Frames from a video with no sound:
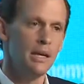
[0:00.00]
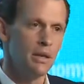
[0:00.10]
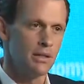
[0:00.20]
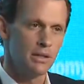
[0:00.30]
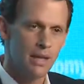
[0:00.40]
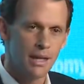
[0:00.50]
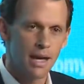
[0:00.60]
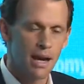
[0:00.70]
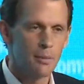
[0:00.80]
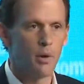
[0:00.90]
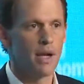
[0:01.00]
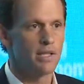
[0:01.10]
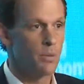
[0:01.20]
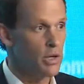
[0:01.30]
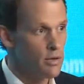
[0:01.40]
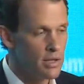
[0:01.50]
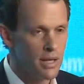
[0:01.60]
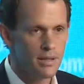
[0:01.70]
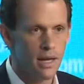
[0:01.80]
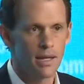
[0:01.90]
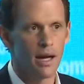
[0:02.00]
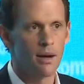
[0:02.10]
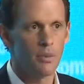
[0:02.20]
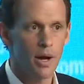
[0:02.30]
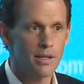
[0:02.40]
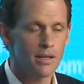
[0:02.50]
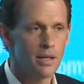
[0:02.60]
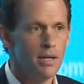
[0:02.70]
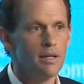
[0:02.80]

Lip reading: It's a slightly higher price, and we're using that slightly higher price